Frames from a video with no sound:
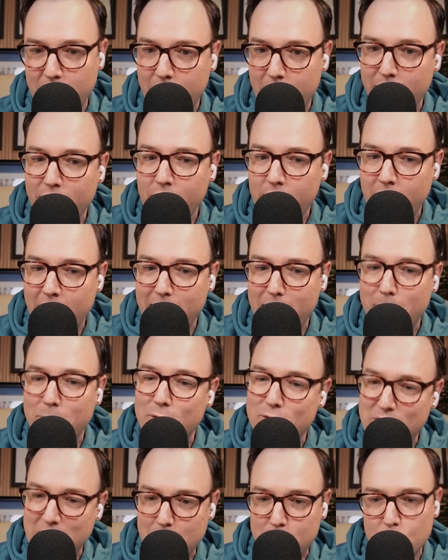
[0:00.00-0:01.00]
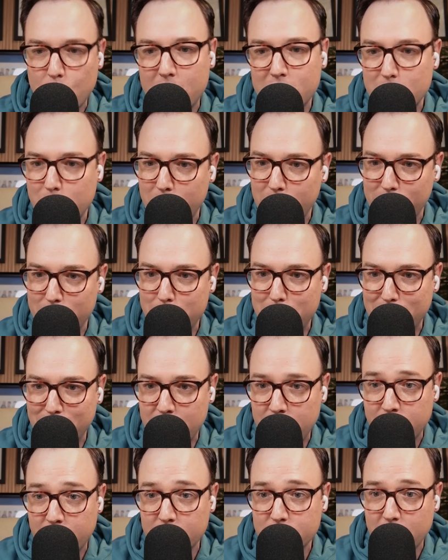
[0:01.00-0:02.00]
of the lineup, their team's
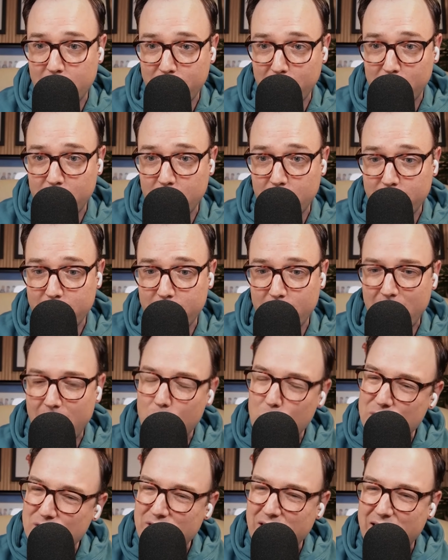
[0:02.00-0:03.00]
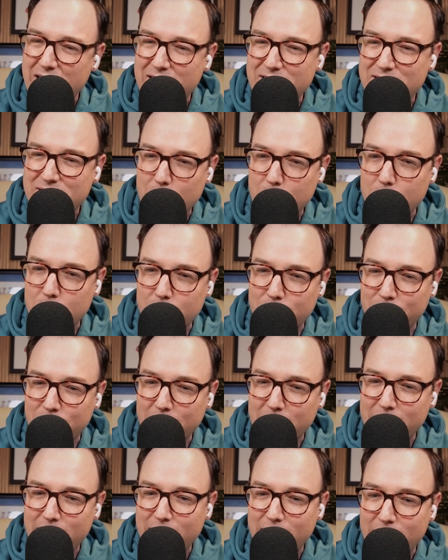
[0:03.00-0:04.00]
watchability falls off the cliff? I wish I had
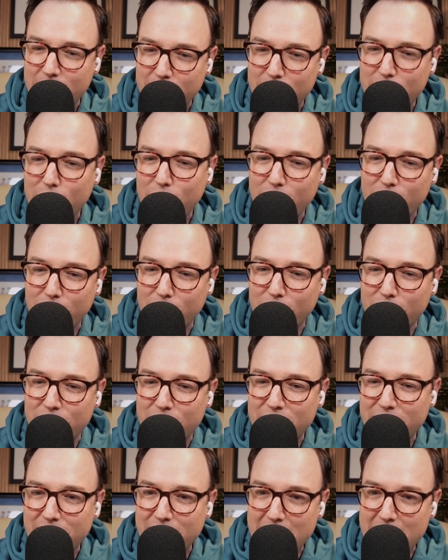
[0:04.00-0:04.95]
a good little name